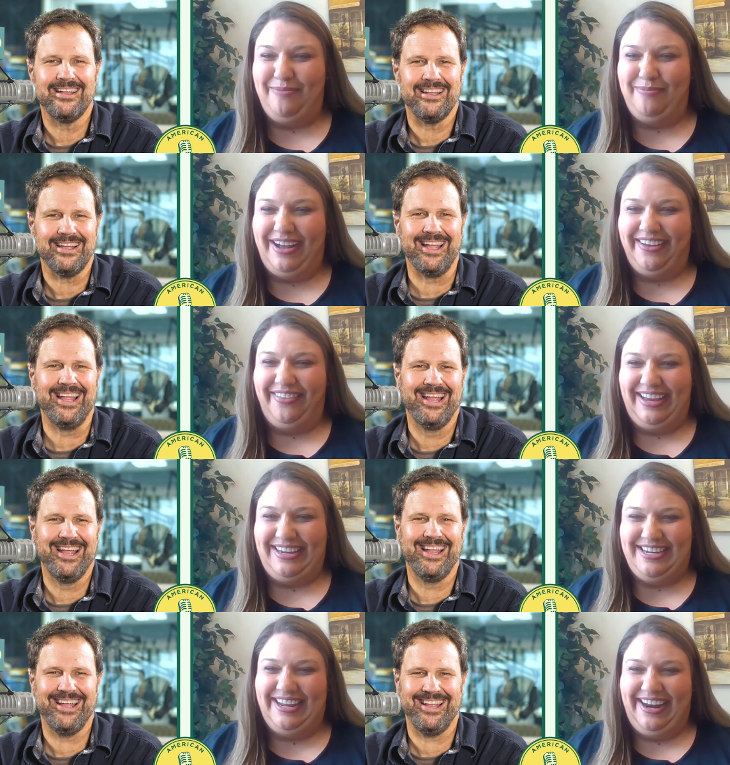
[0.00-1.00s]
Speaker 1: that mock
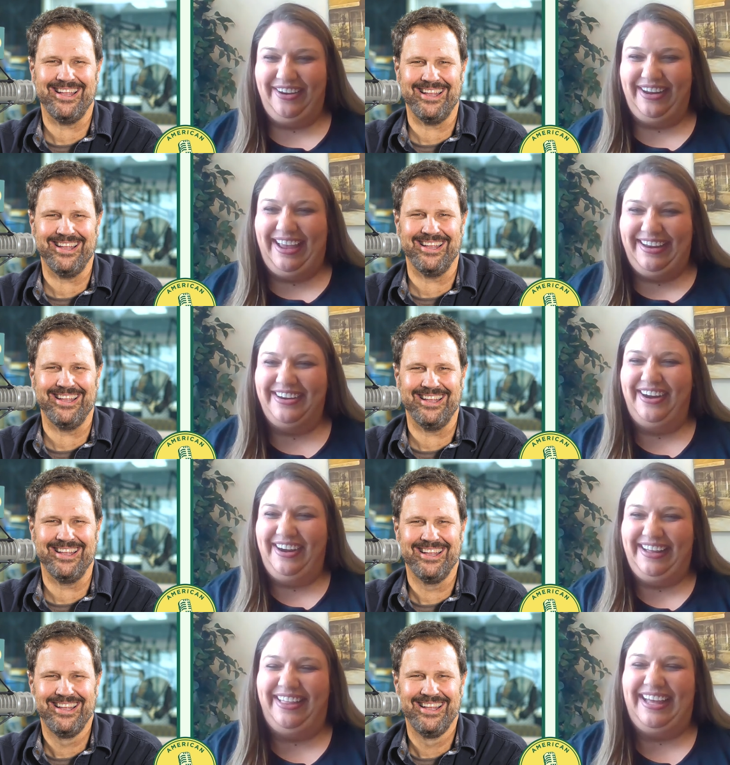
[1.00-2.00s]
election in our
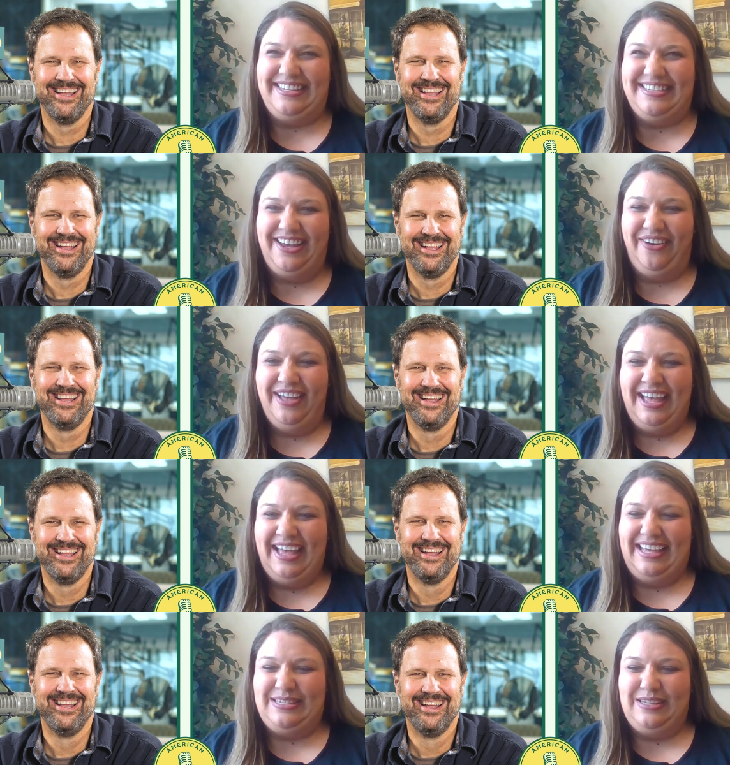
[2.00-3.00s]
kindergarten class. So
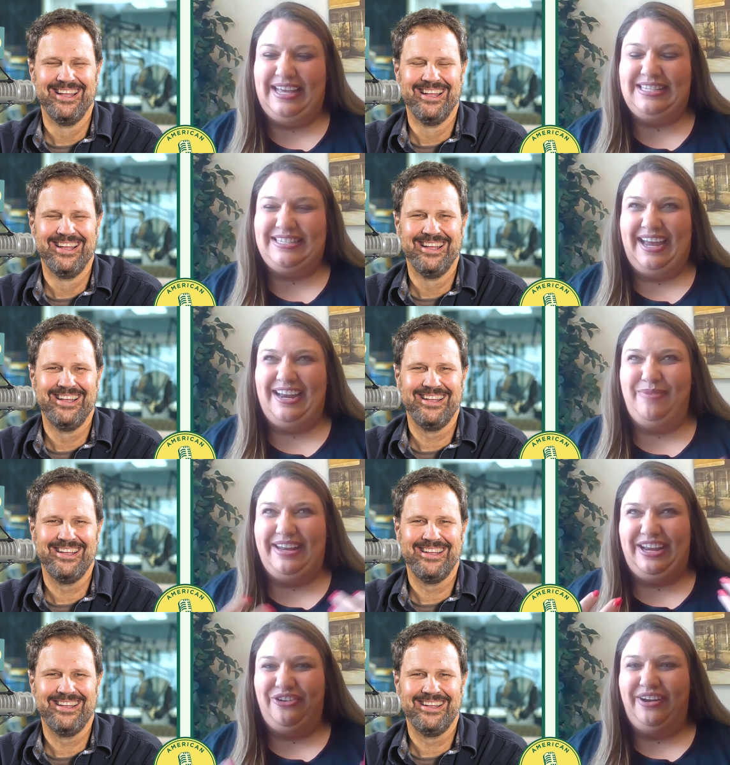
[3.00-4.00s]
it's kind of
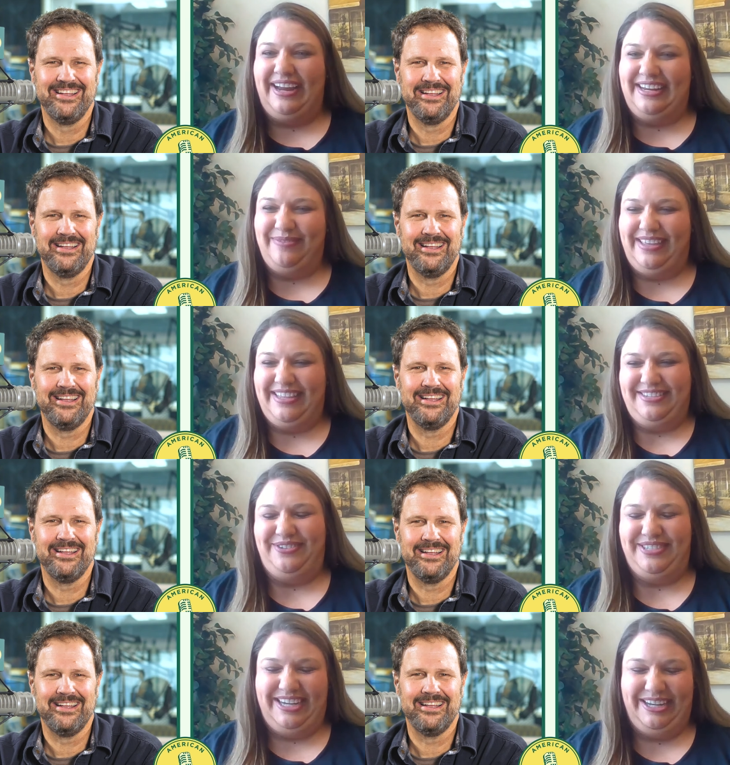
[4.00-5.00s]
been ingrained in me this
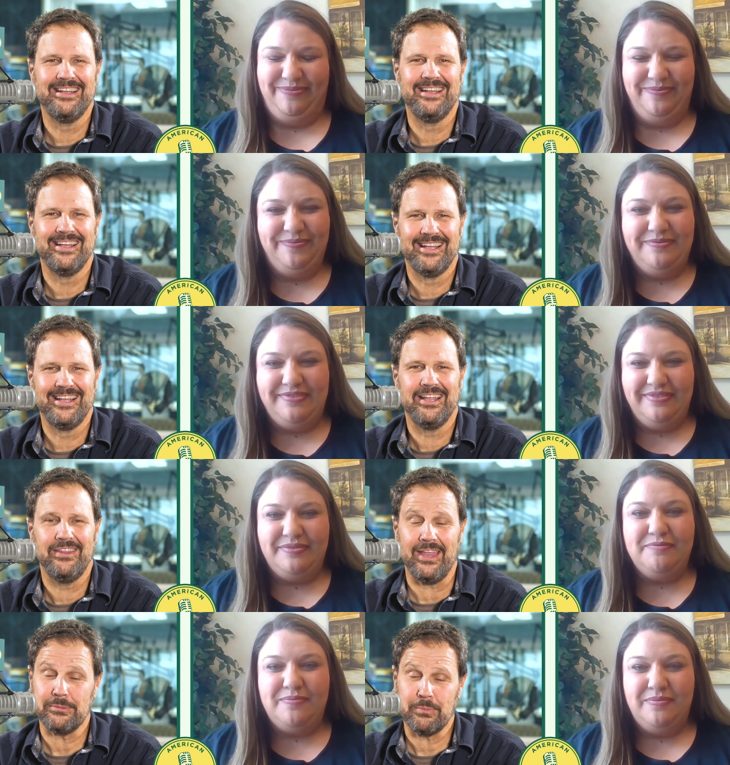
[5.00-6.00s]
whole time.
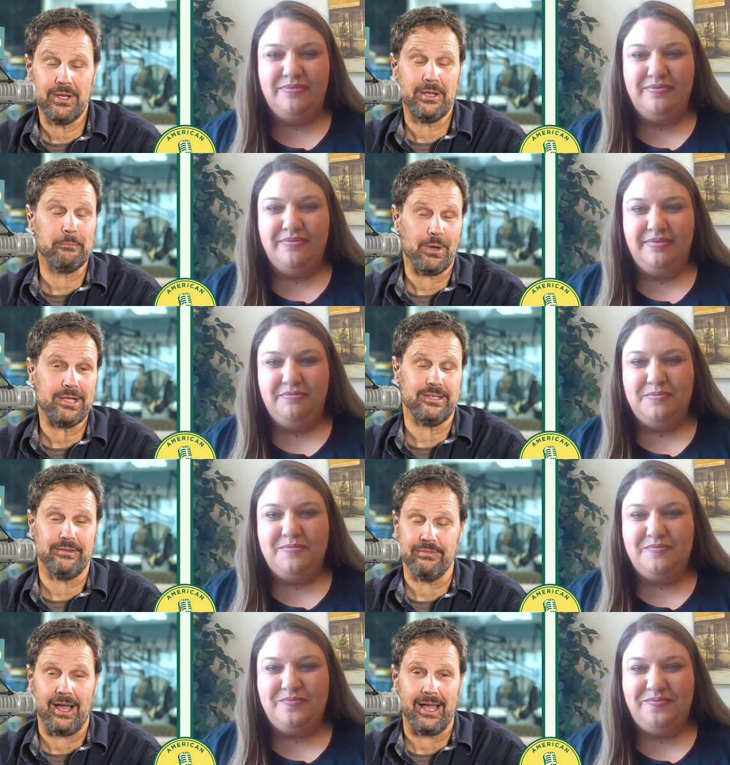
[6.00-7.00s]
Speaker 2: That's pretty
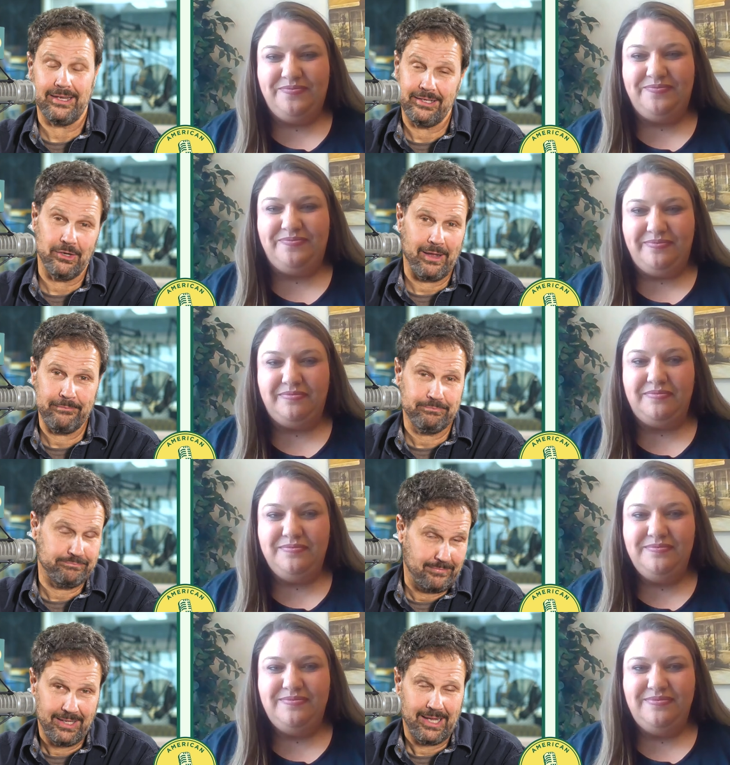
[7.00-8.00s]
impressive.
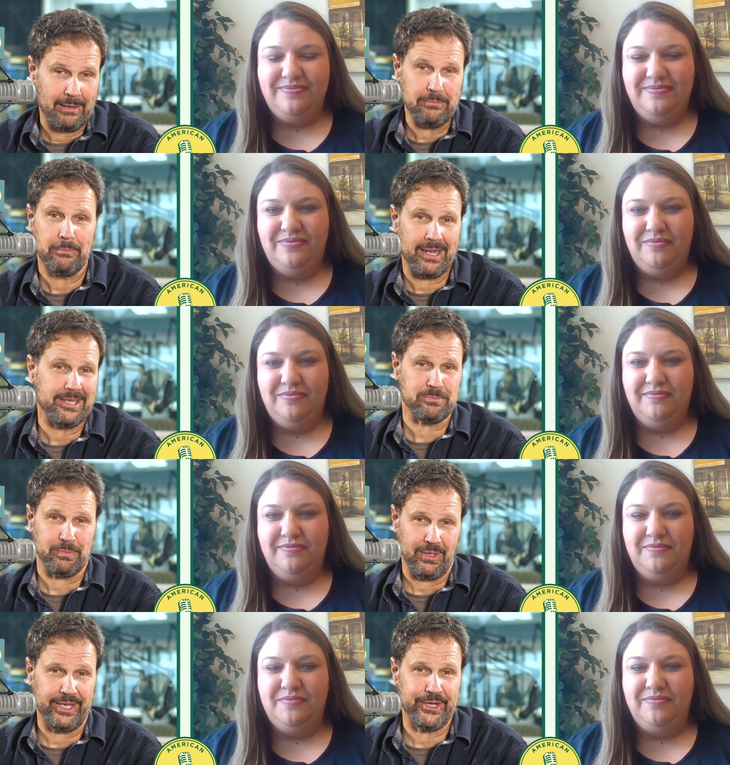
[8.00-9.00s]
I'm about as
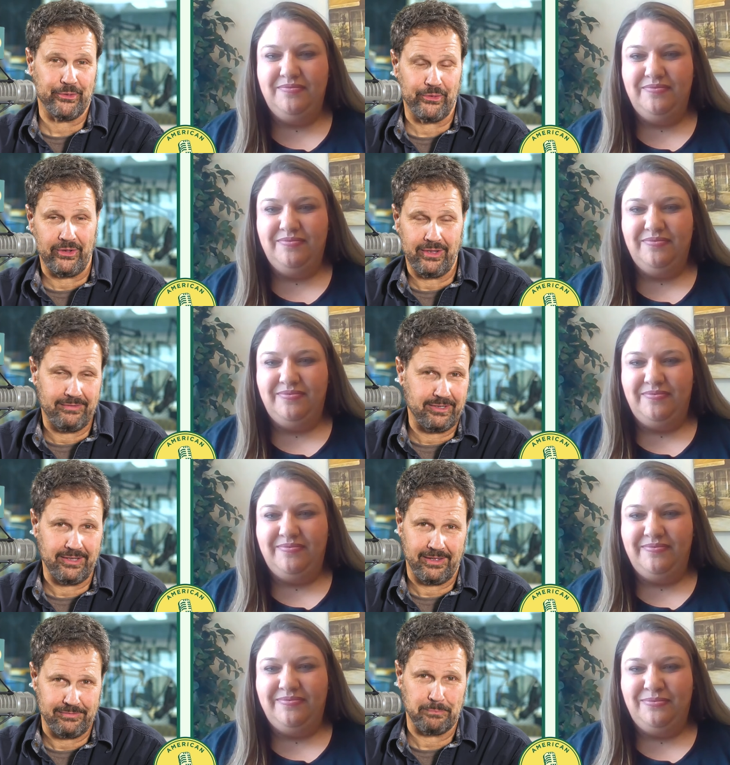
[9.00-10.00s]
political
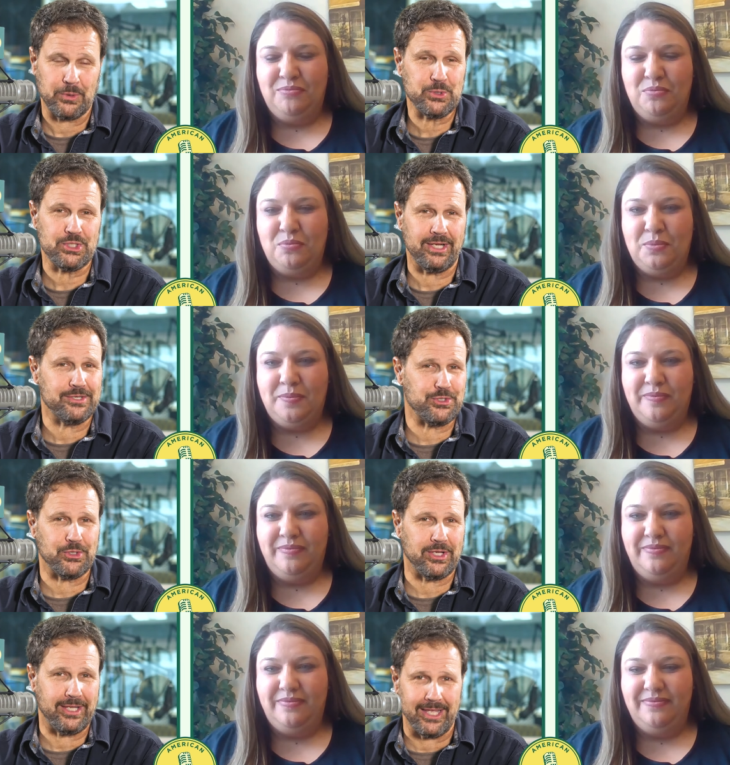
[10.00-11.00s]
of a person as you
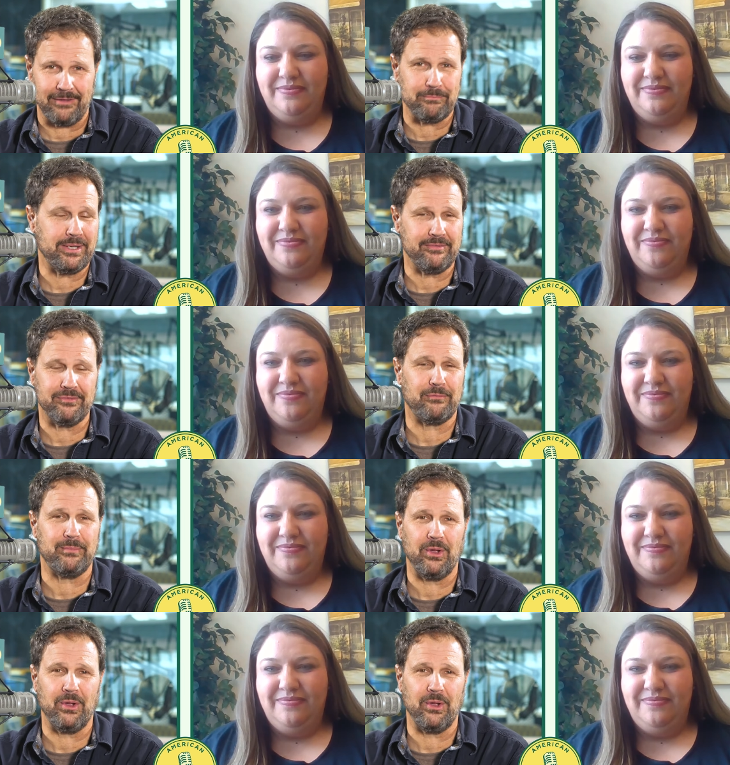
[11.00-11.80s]
can get. I've been involved